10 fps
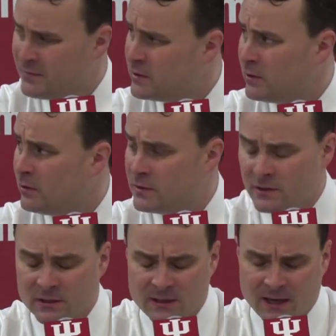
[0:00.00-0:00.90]
turnovers
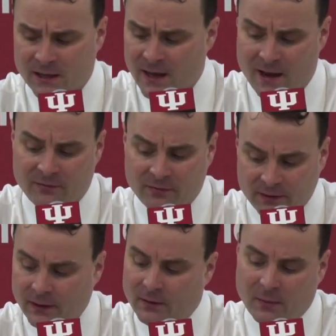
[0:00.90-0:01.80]
in the second half,
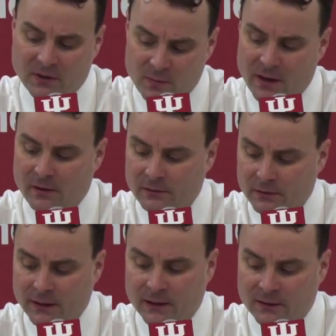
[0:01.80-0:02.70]
much better.
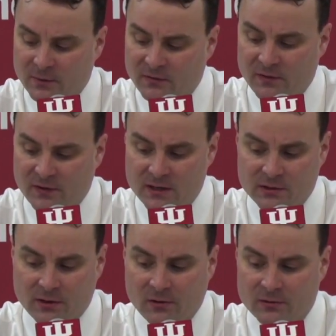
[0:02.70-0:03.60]
But 15
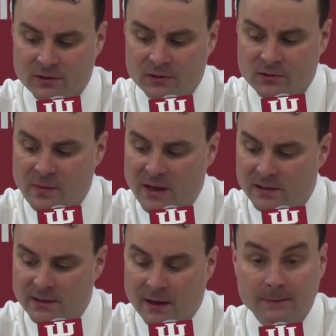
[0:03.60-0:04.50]
turnovers is too many
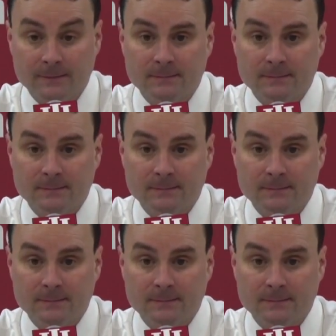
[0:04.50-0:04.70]
tonight.